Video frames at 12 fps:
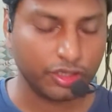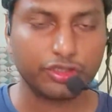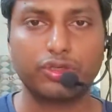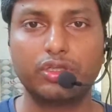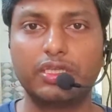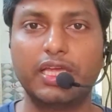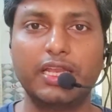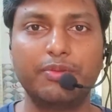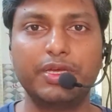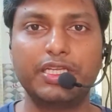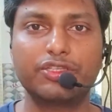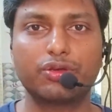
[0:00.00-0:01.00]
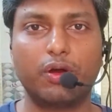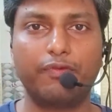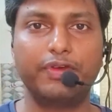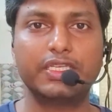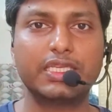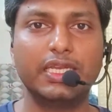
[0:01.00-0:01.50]
So thin means,
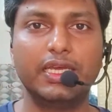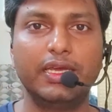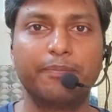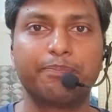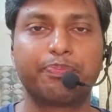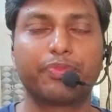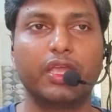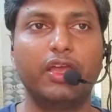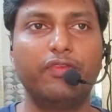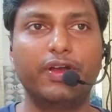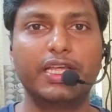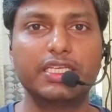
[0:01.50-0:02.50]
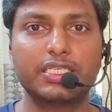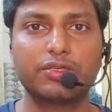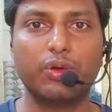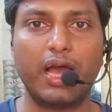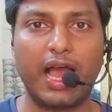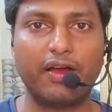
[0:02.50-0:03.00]
obviously, if it is
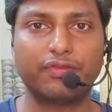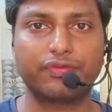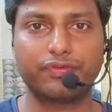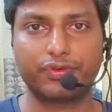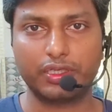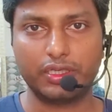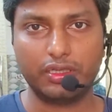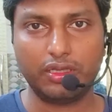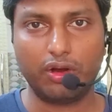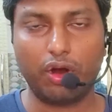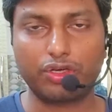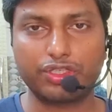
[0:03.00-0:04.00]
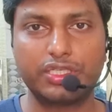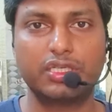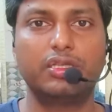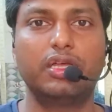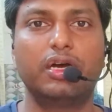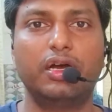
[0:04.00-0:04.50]
to have
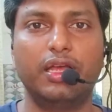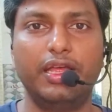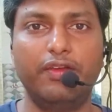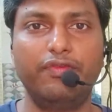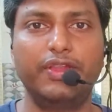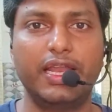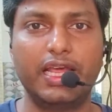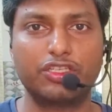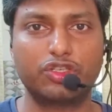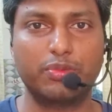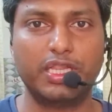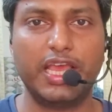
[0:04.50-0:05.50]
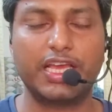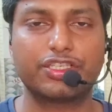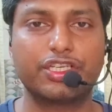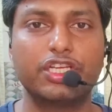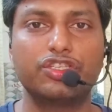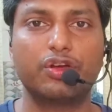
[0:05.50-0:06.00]
if there has to be the
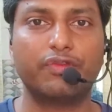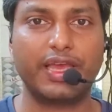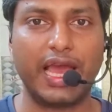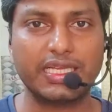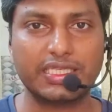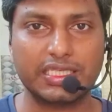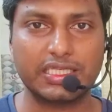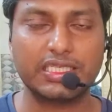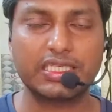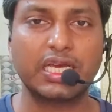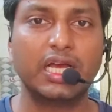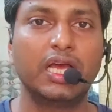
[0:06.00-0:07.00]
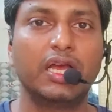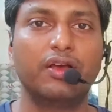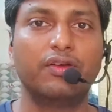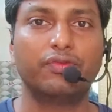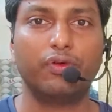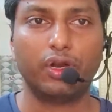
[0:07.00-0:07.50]
exchange of gases,
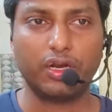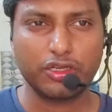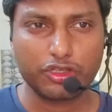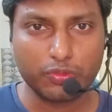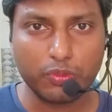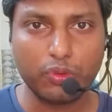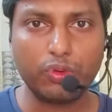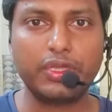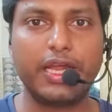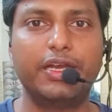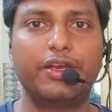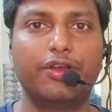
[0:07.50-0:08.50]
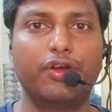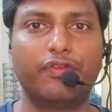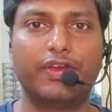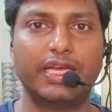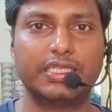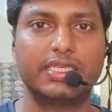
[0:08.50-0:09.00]
for smooth entry of
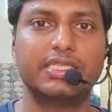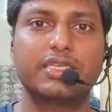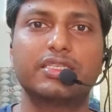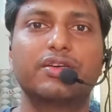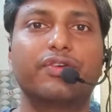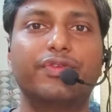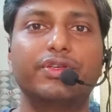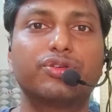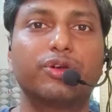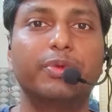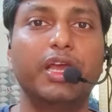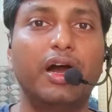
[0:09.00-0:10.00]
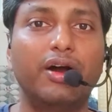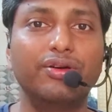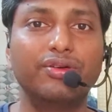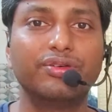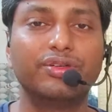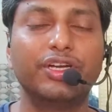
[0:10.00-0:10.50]
gases, the surface should be how?
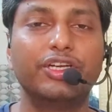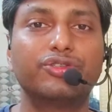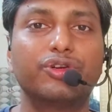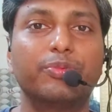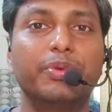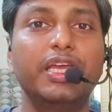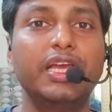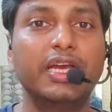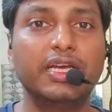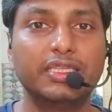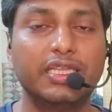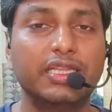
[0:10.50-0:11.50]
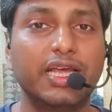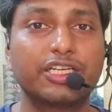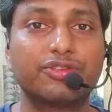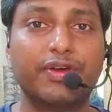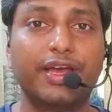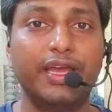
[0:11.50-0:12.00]
It should be thin.
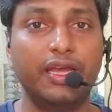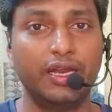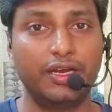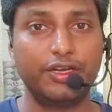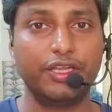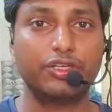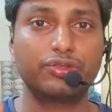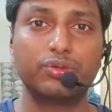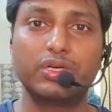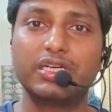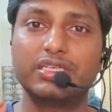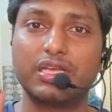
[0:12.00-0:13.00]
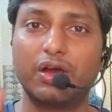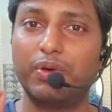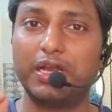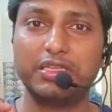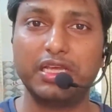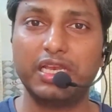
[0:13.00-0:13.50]
That's why, dear students, how
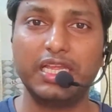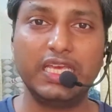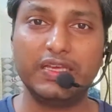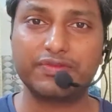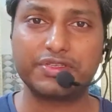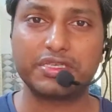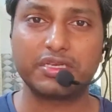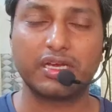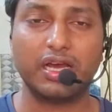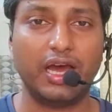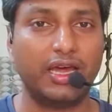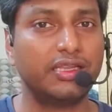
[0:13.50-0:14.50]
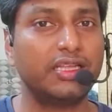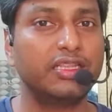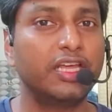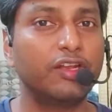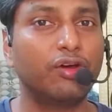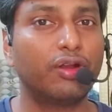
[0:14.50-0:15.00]
are the leaves? Are they
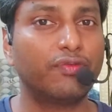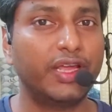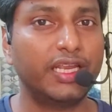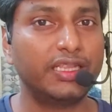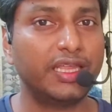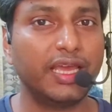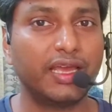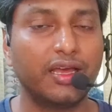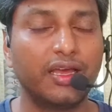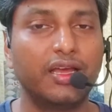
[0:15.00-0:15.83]
thin or very thick?